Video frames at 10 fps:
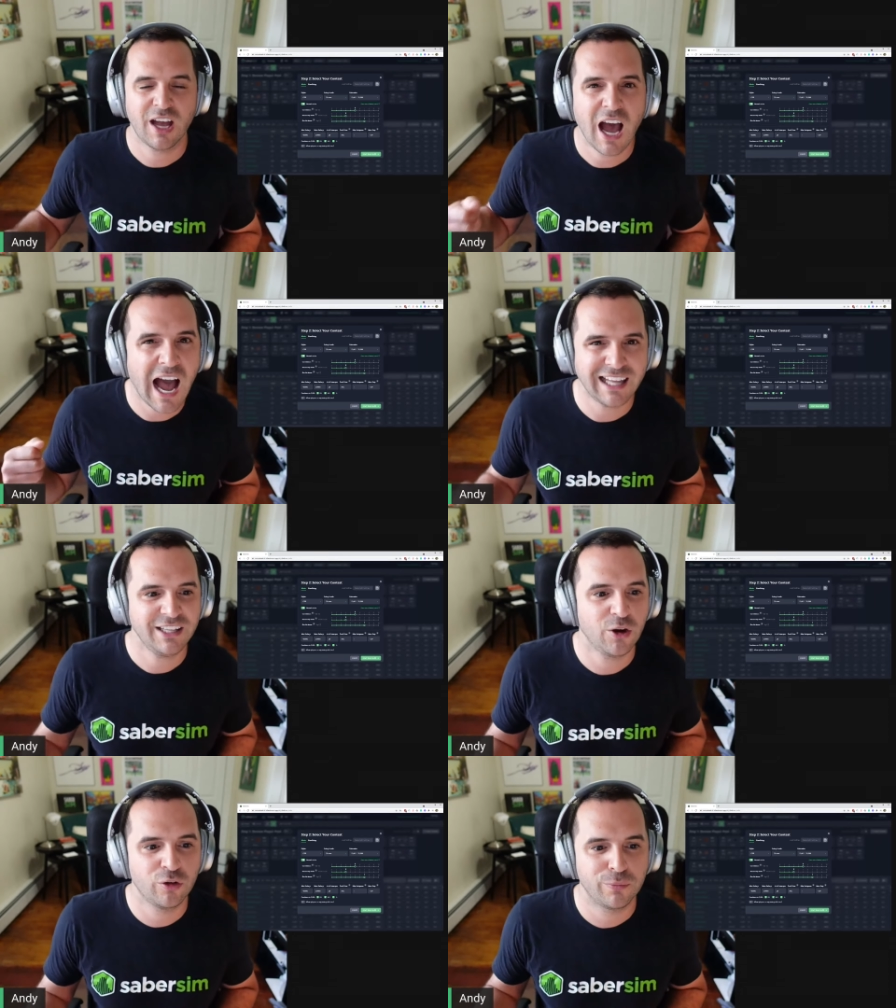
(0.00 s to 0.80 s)

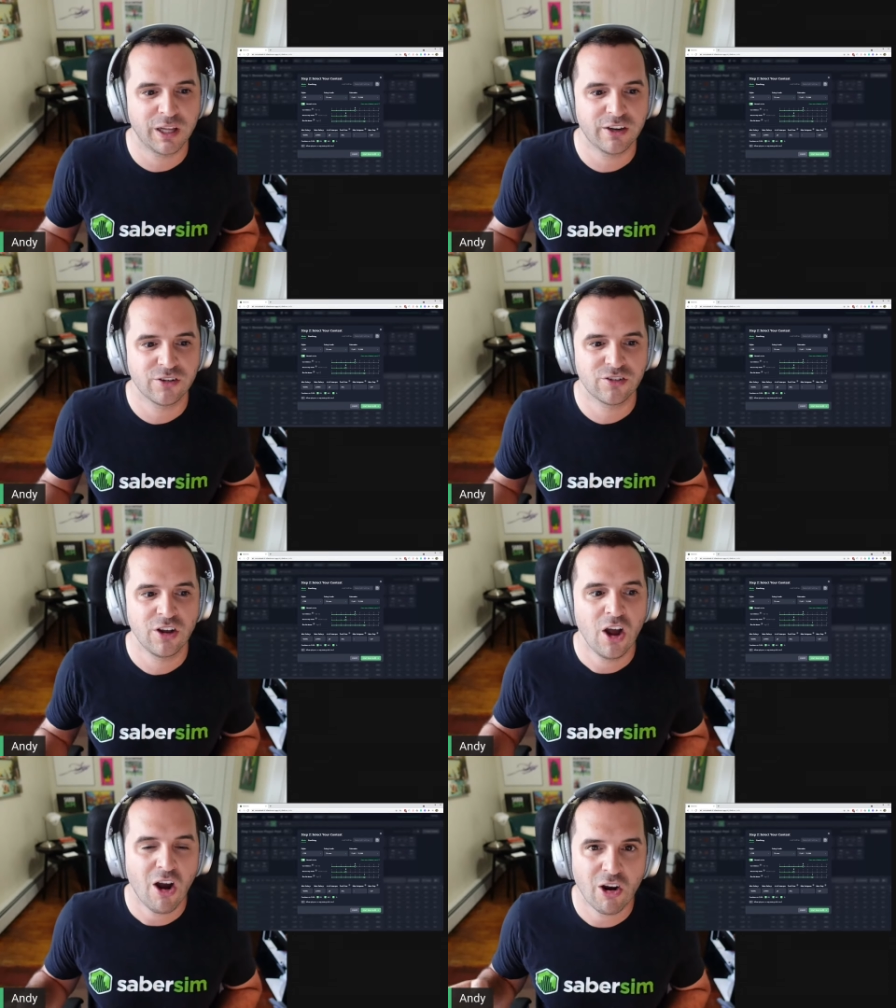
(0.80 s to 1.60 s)
highly owned players
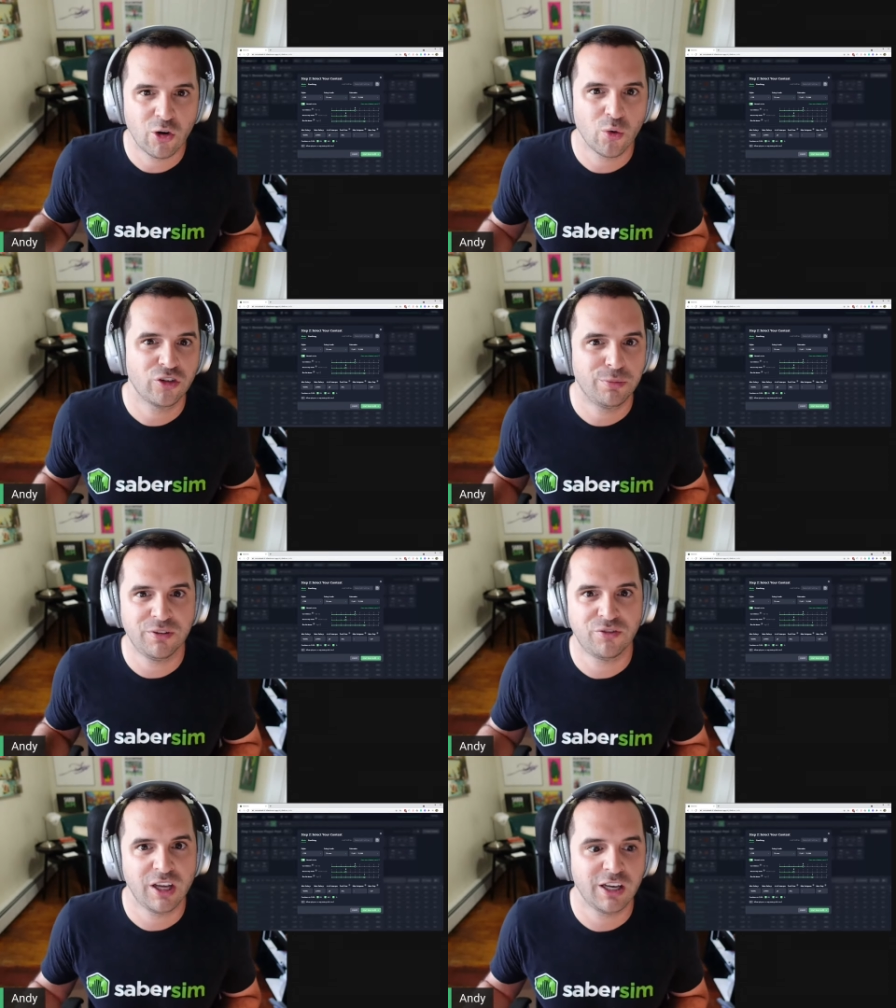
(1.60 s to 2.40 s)
are going to be
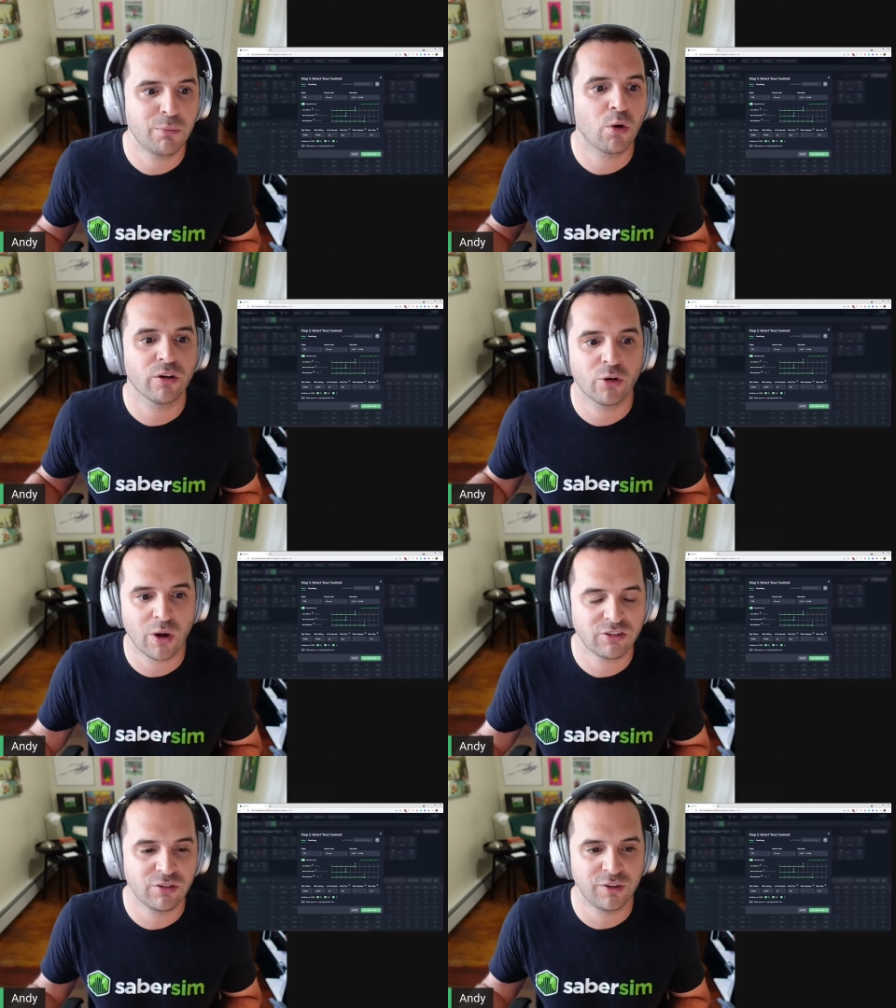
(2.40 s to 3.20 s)
faded more
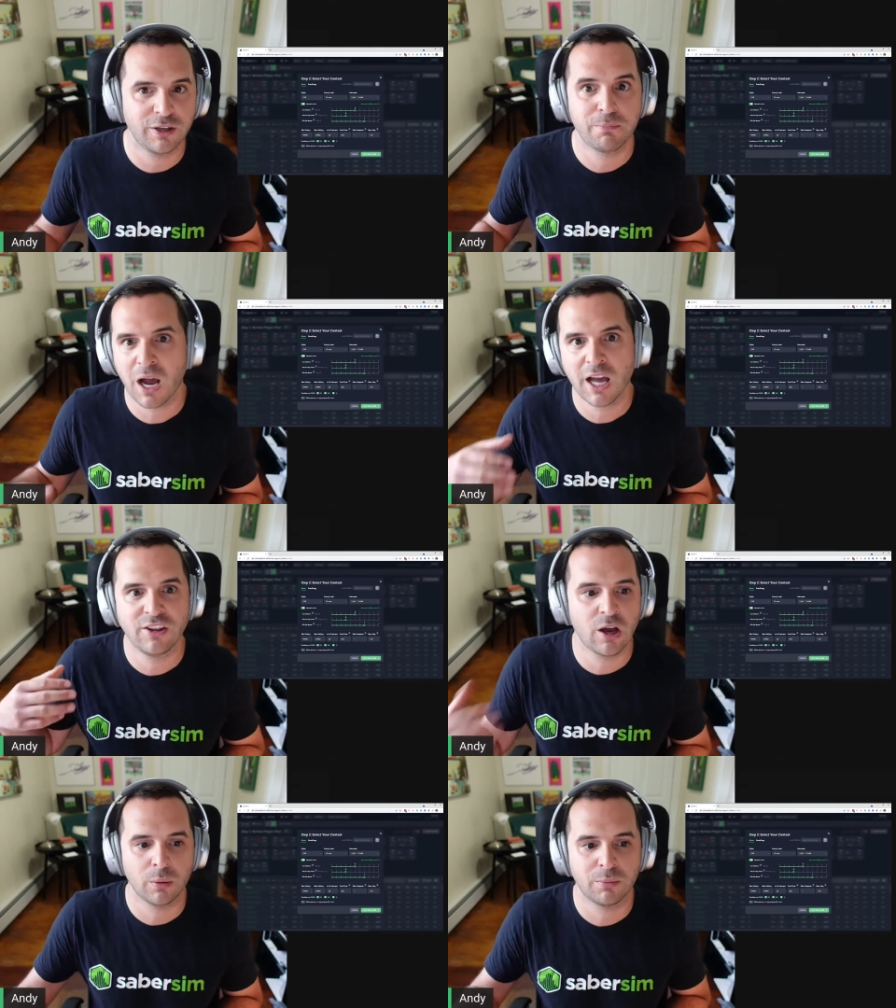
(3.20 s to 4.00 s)
aggressively by
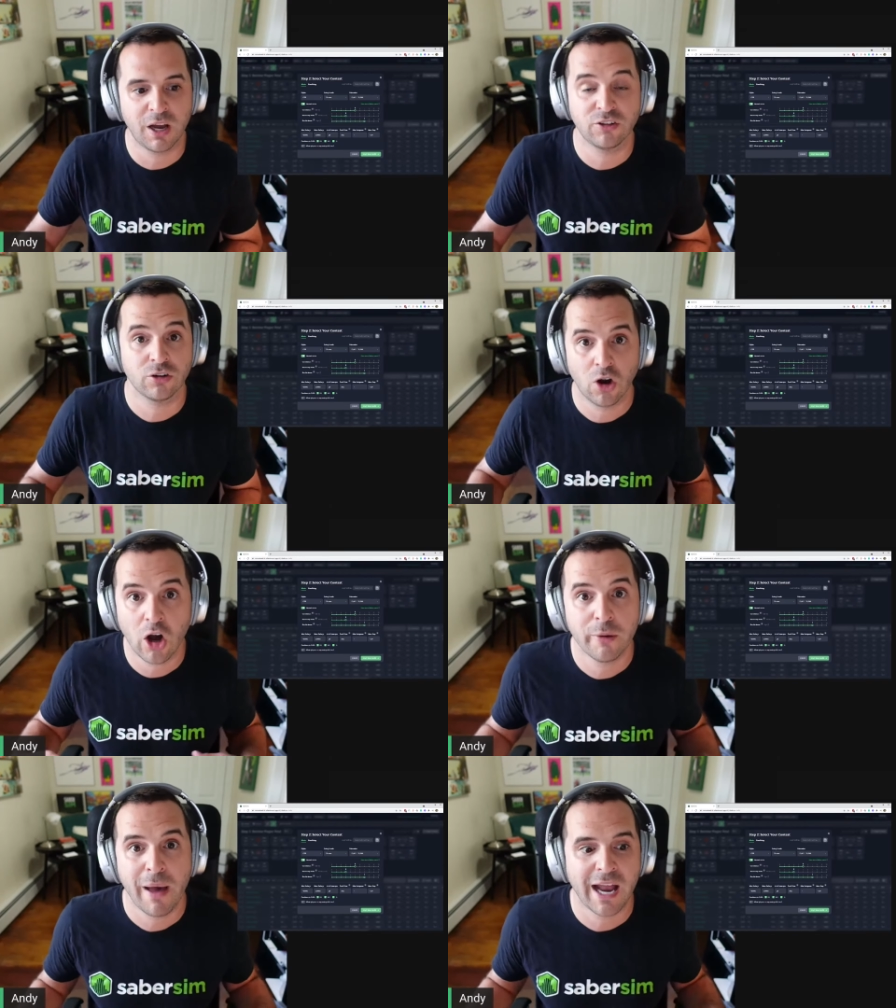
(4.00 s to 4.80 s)
the optimizer
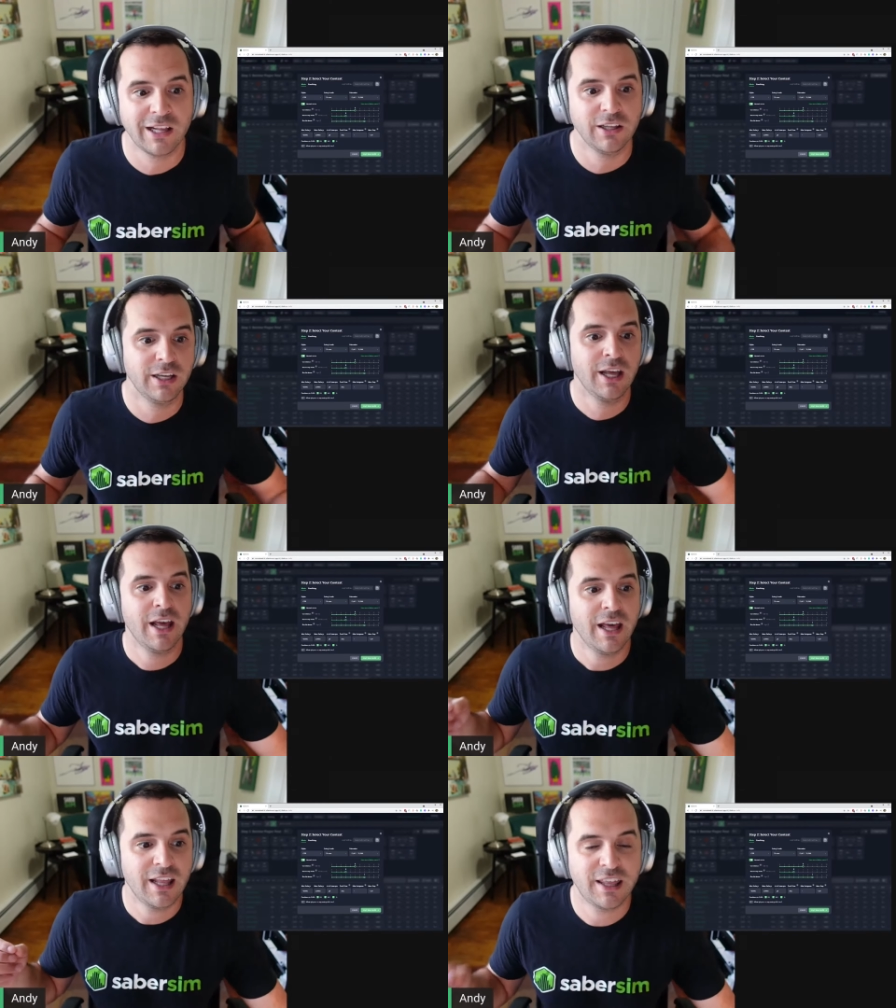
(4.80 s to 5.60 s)
automatically
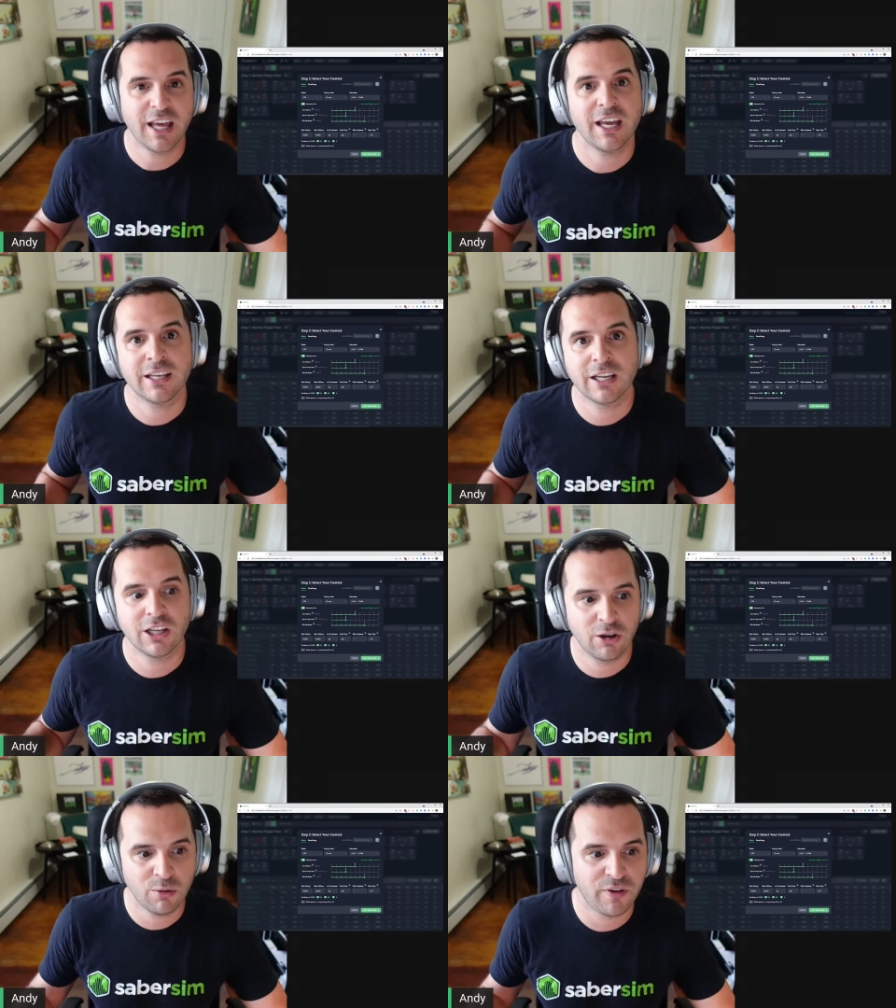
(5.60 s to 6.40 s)
than
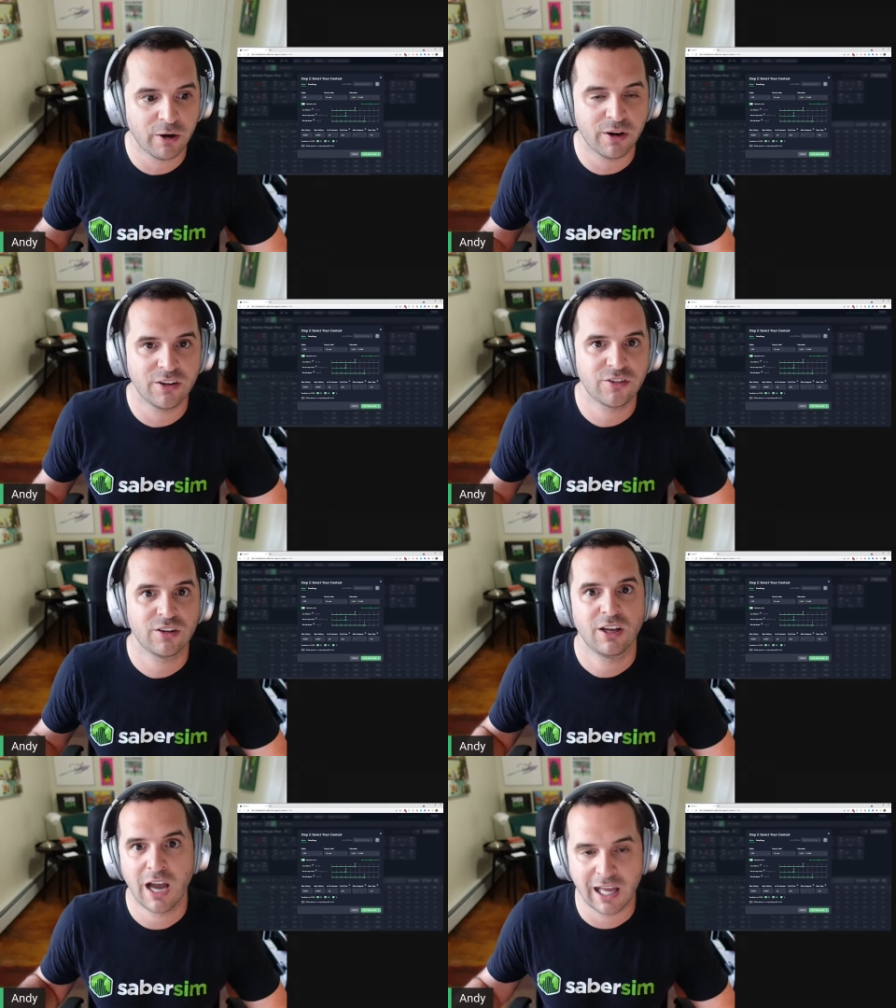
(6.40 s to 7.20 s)
low variance,
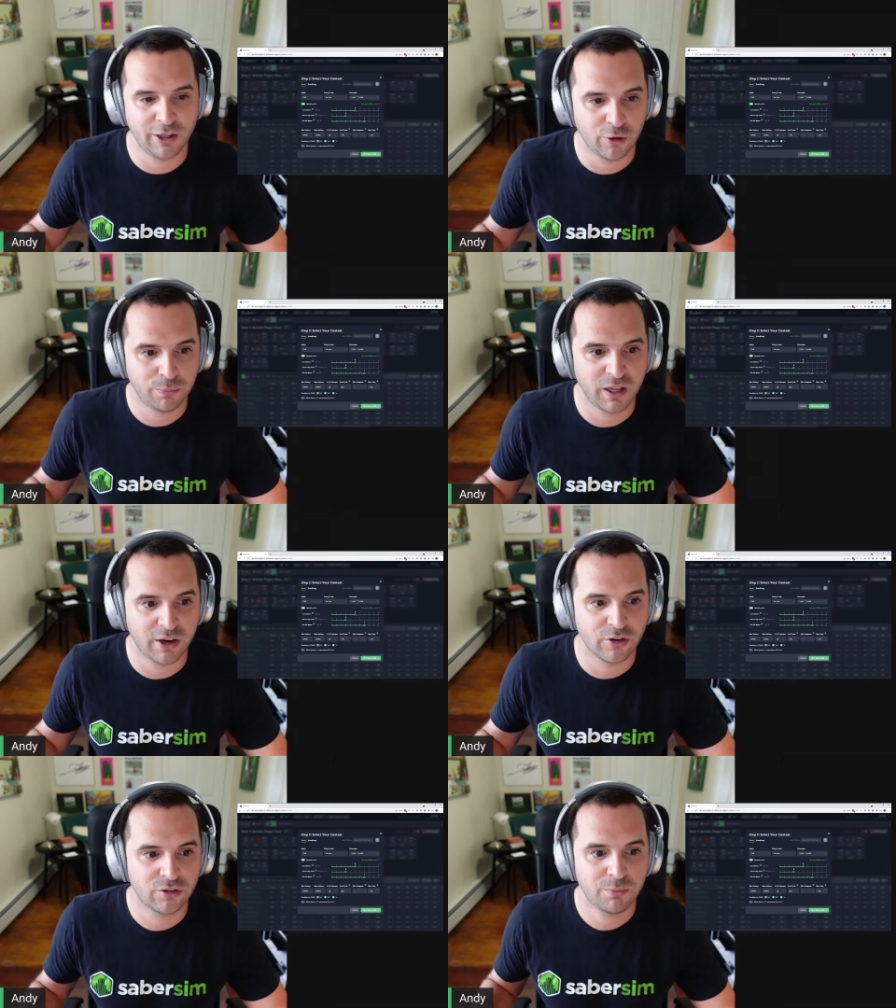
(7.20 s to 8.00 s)
highly owned
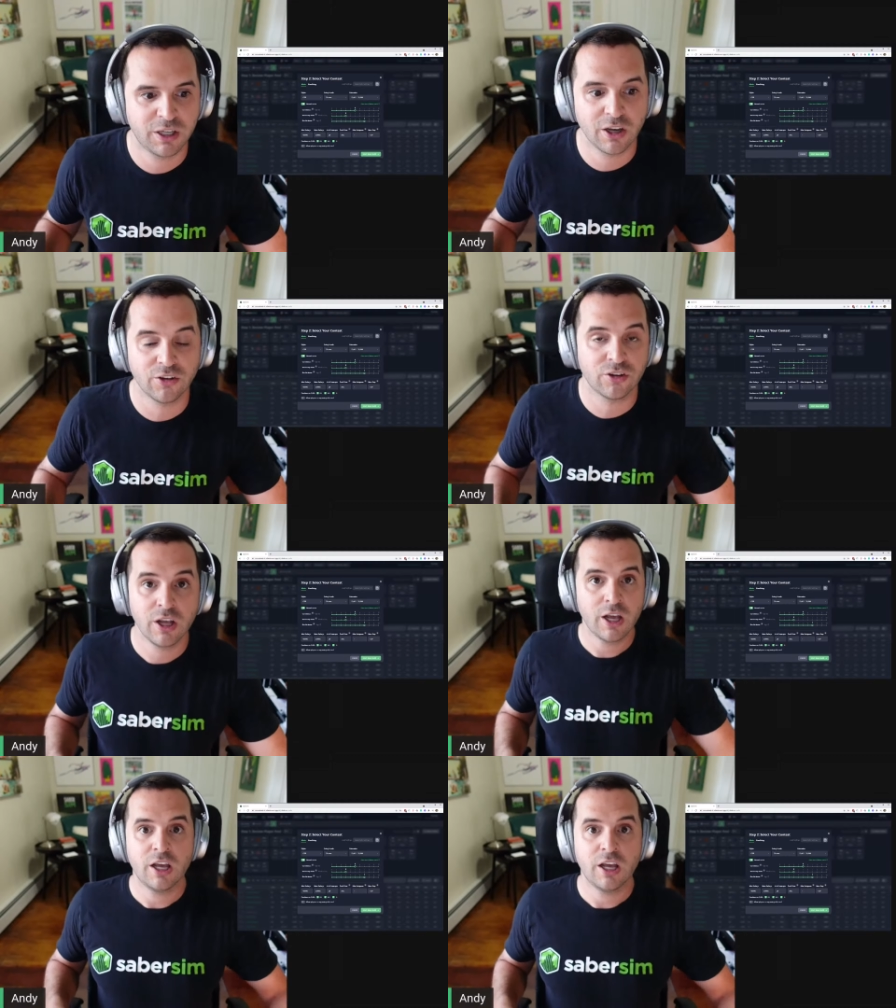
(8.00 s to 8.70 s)
players, because